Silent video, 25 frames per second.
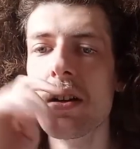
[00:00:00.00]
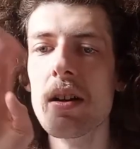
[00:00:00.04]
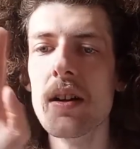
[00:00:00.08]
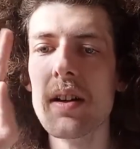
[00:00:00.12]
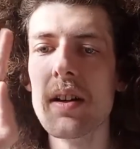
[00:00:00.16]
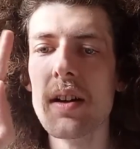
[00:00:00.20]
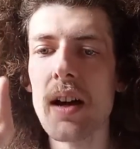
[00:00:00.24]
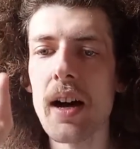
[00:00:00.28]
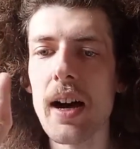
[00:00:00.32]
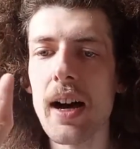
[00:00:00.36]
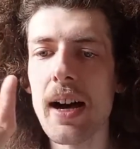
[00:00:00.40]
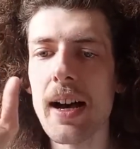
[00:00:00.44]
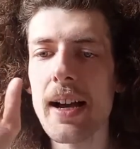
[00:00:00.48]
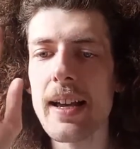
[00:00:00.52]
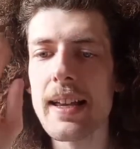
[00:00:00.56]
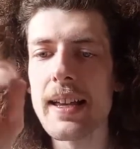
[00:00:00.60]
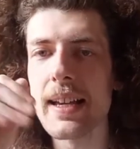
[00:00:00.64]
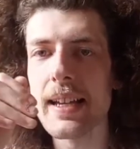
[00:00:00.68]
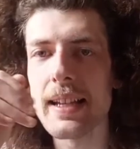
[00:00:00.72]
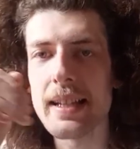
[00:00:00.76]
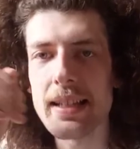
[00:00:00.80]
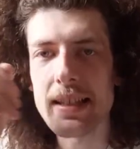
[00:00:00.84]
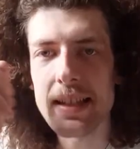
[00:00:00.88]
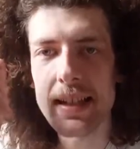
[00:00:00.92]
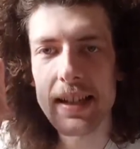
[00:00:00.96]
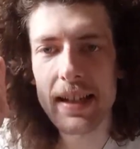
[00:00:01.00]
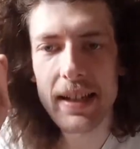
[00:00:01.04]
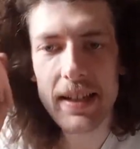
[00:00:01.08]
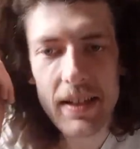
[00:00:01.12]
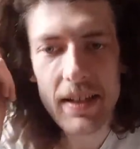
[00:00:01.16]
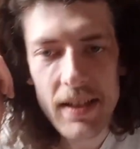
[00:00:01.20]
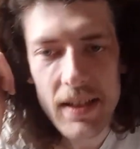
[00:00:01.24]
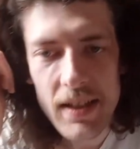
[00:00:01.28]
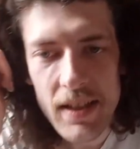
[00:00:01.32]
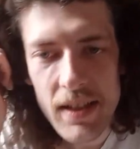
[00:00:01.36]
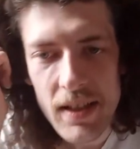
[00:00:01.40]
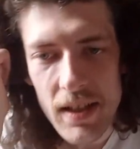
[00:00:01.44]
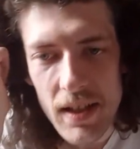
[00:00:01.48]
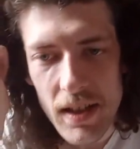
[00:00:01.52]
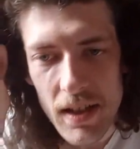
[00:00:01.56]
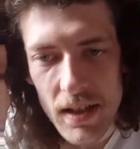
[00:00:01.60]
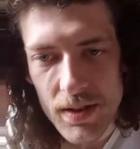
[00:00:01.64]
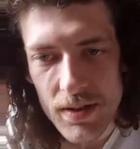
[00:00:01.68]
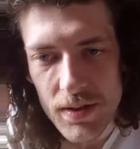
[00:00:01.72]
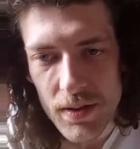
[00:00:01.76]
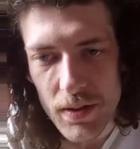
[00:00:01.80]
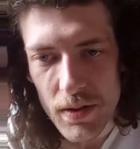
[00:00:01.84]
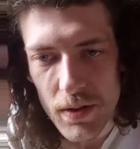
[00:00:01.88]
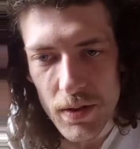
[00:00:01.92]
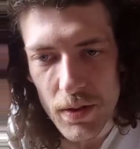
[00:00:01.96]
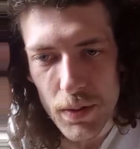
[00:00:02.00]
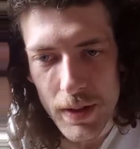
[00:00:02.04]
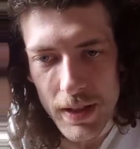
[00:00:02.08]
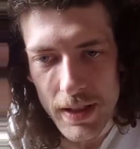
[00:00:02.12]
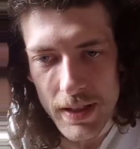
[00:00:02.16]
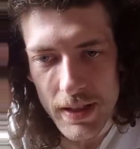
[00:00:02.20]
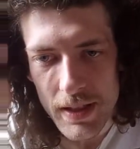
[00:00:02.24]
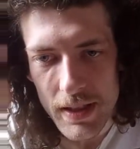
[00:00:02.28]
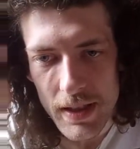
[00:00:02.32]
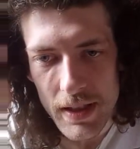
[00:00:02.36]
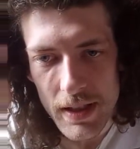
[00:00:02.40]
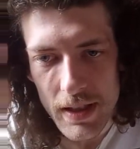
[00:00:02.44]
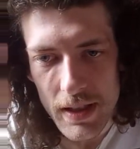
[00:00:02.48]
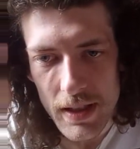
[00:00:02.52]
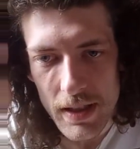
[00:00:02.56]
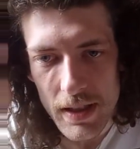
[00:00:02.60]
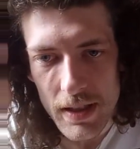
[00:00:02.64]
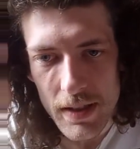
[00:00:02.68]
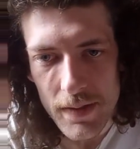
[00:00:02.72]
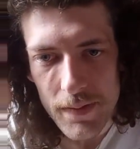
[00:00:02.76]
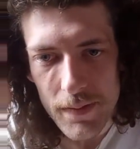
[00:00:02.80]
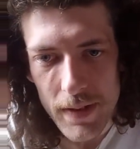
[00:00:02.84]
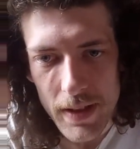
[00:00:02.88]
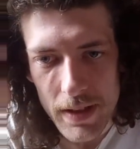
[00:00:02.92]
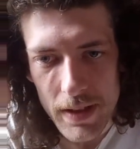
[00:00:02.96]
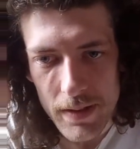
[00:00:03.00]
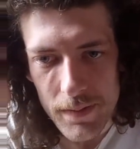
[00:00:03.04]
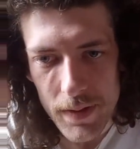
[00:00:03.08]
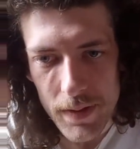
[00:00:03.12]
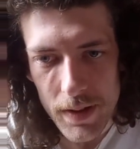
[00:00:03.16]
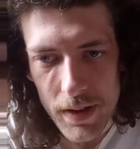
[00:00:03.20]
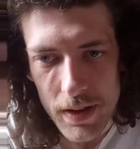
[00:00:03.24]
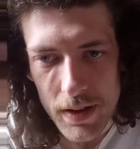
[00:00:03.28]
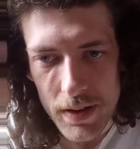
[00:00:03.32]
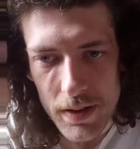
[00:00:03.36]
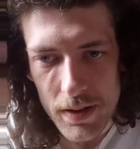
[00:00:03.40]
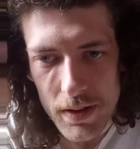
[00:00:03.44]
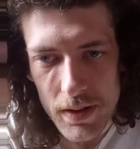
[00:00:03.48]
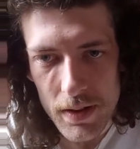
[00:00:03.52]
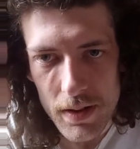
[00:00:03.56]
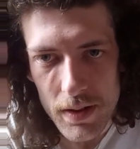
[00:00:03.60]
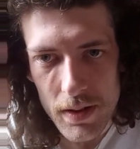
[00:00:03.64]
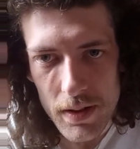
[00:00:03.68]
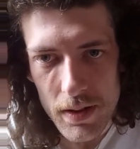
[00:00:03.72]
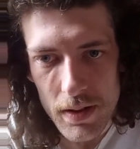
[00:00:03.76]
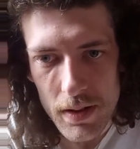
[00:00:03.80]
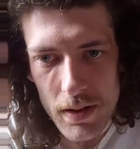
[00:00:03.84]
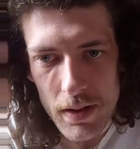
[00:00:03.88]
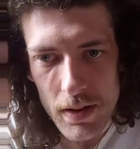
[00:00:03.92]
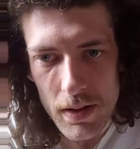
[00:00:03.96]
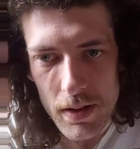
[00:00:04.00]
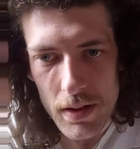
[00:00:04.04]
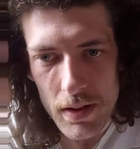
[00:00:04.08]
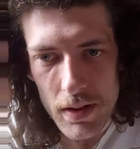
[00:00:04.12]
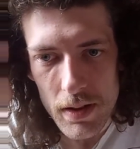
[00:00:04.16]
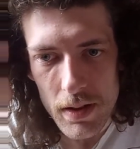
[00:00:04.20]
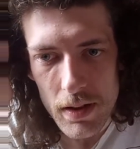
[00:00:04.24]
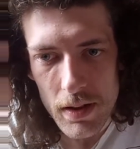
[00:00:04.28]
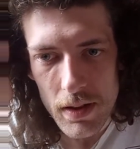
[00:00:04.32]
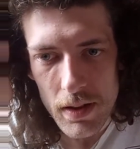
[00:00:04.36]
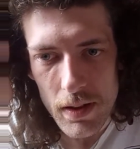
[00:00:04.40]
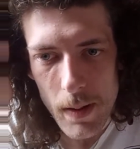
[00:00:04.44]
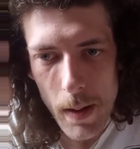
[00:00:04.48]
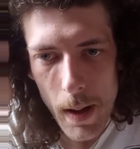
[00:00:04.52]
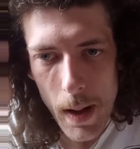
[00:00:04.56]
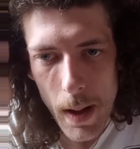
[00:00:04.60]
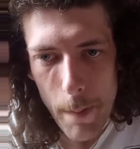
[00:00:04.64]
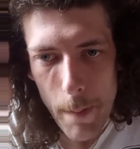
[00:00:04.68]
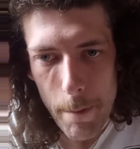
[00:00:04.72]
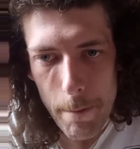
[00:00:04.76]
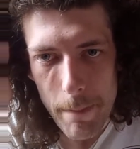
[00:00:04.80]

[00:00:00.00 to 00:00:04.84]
Hi, AK. I'm going to do a quick thing for the